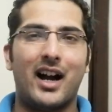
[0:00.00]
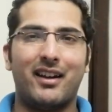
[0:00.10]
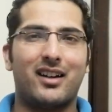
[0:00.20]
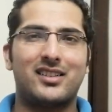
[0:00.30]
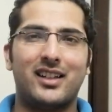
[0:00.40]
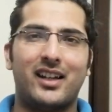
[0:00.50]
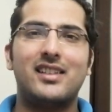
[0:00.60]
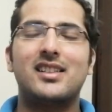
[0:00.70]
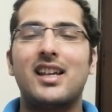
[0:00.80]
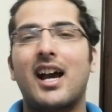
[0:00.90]

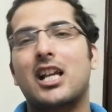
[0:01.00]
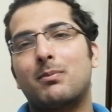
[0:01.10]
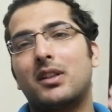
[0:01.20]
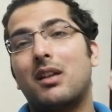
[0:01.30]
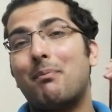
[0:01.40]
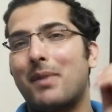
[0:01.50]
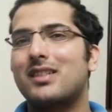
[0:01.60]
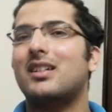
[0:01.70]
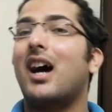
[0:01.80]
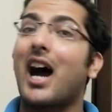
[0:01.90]
IRCTC has been the
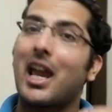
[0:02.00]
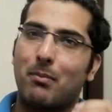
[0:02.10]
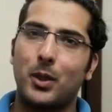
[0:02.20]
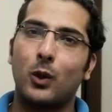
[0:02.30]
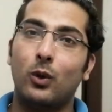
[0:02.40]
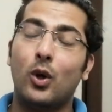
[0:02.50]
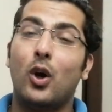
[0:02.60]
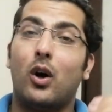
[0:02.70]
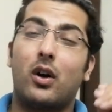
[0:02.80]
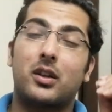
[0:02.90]
best IPO
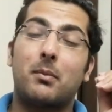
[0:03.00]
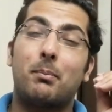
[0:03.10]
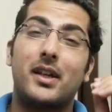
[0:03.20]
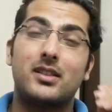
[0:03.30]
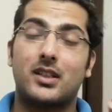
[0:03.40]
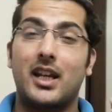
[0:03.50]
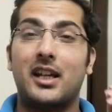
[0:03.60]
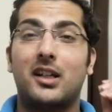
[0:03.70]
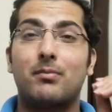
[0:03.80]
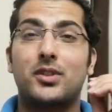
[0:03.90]
or the best
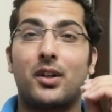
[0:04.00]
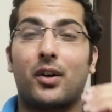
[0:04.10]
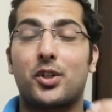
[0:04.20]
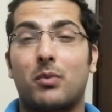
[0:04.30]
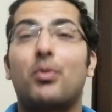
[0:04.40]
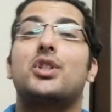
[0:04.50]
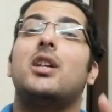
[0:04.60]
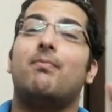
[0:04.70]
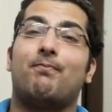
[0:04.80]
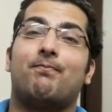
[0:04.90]
income generation
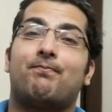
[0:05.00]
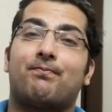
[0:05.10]
machine